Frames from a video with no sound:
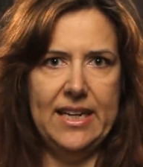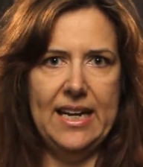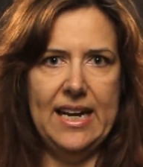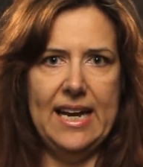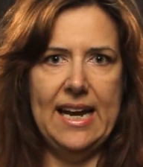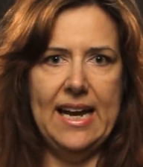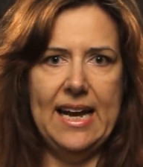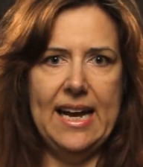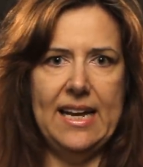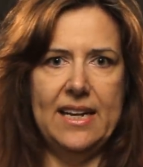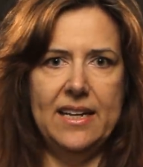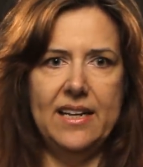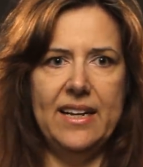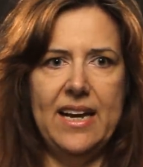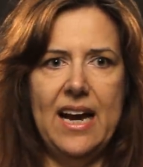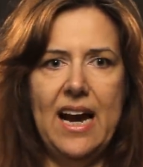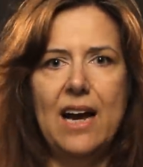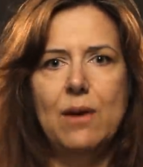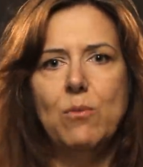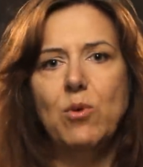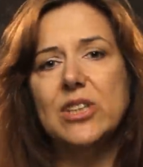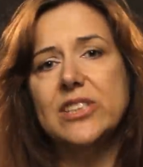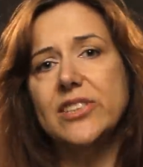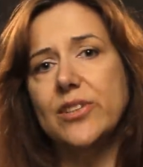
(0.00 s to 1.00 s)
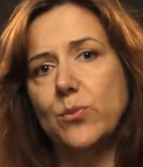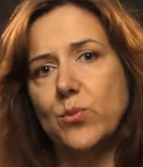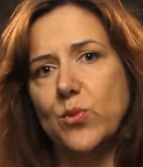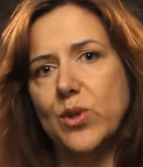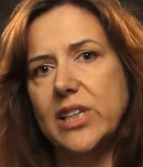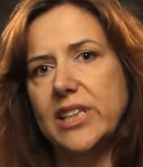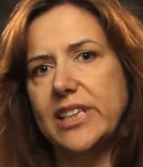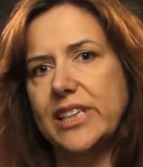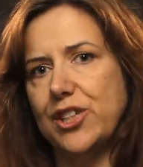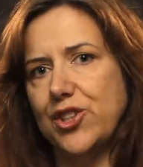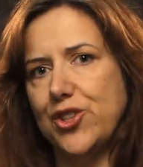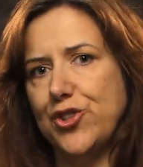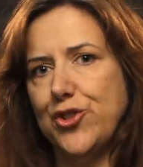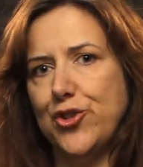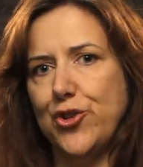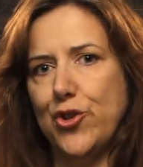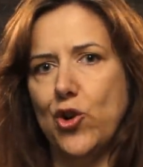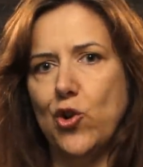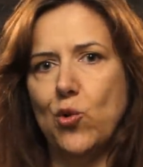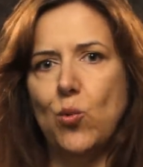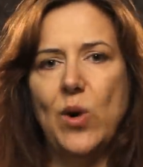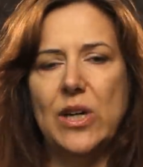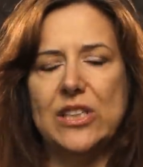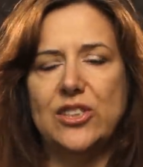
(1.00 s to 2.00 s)
and I wasn't really
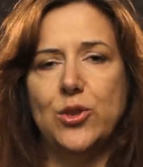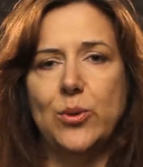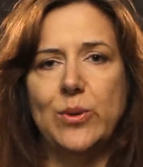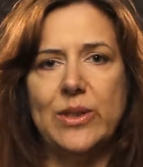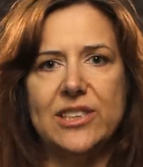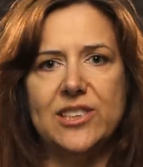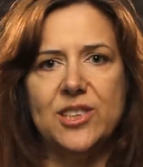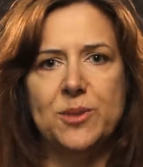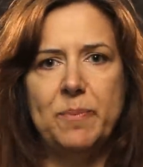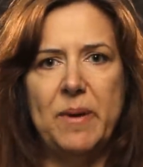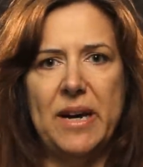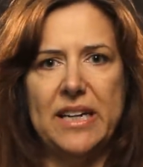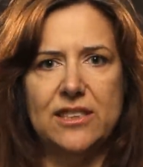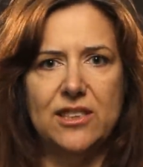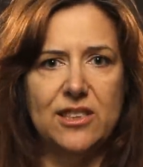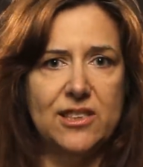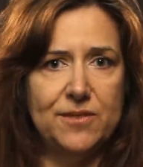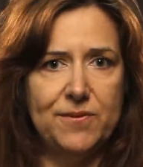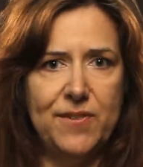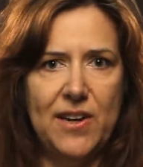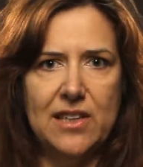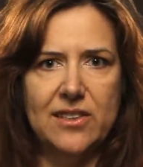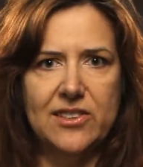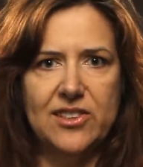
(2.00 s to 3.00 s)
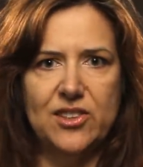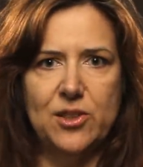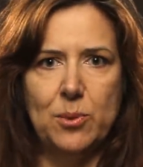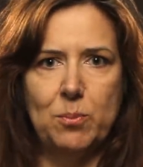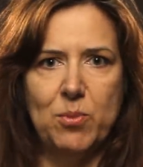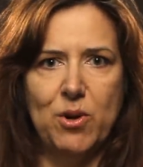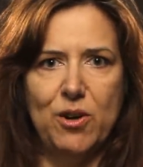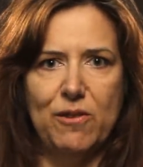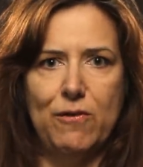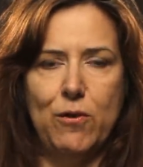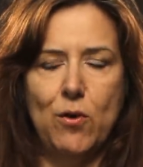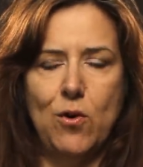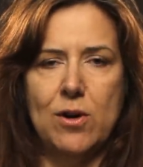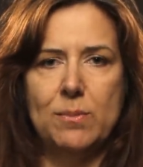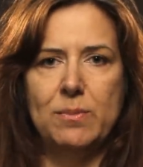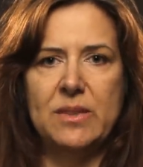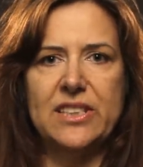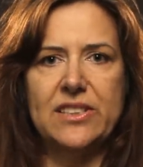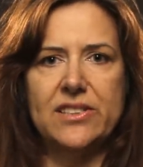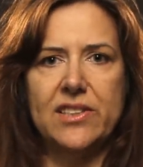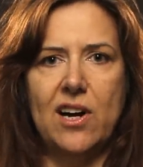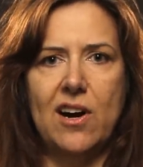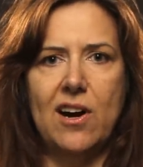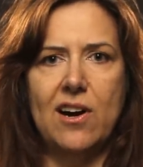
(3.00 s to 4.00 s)
sure what to expect as far as the
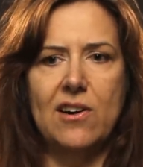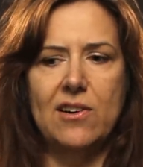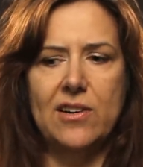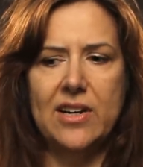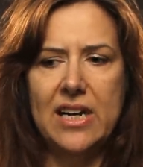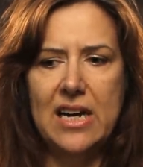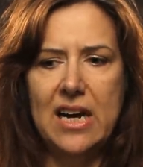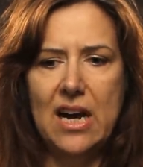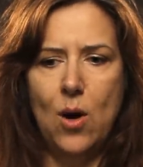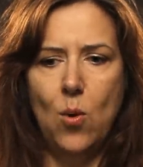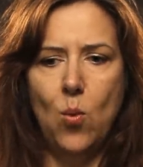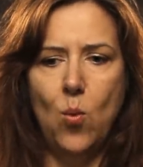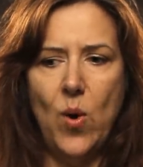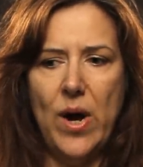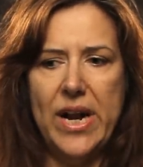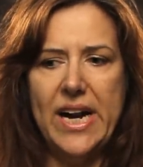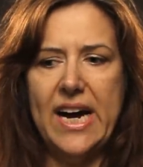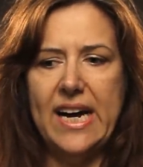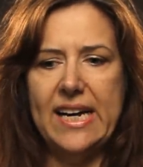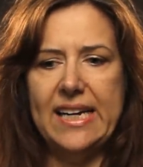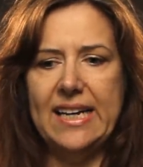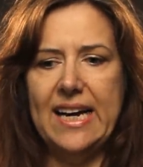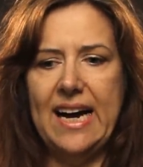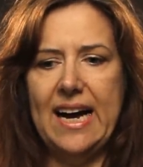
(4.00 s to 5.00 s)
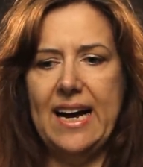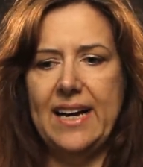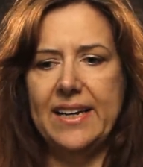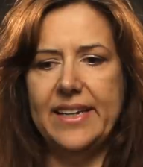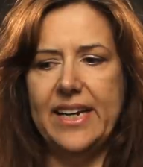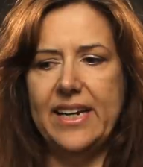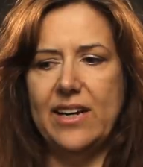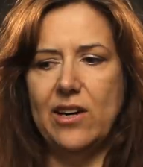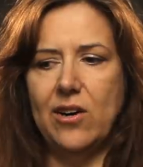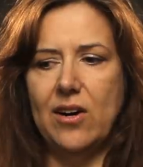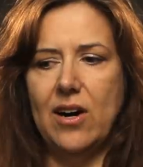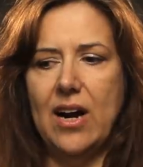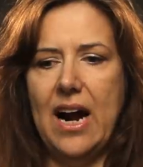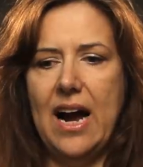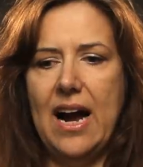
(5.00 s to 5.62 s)
performance art when I got here.